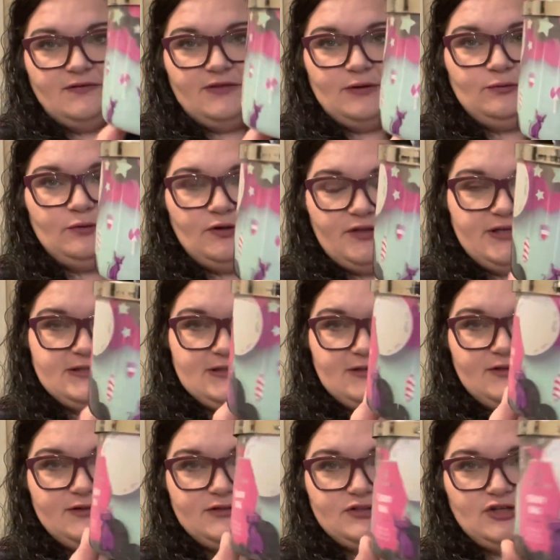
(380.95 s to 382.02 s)
They really did a
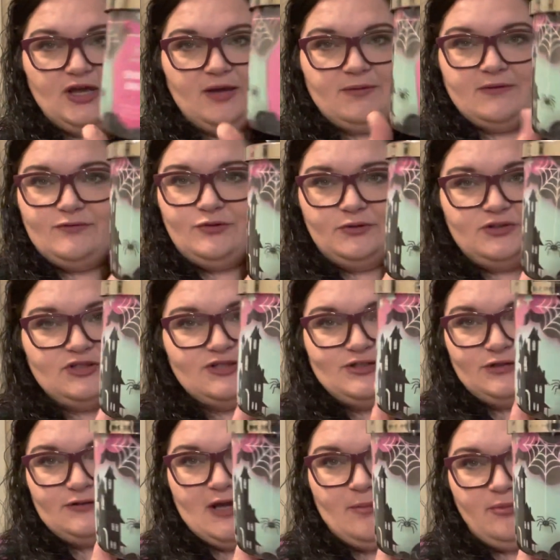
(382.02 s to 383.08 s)
good job. Even though it's just a
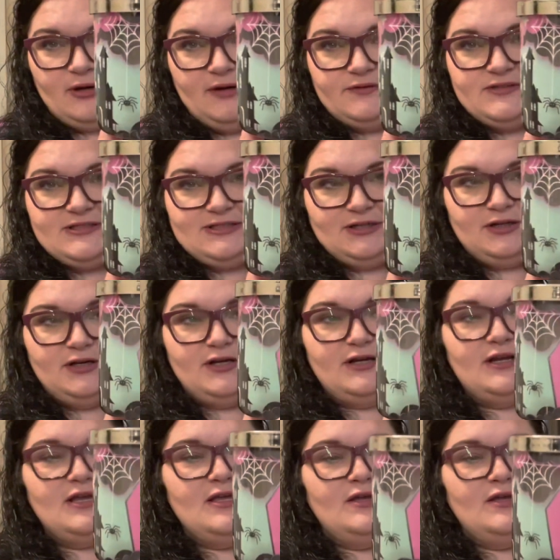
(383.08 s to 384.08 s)
wraparound sticker,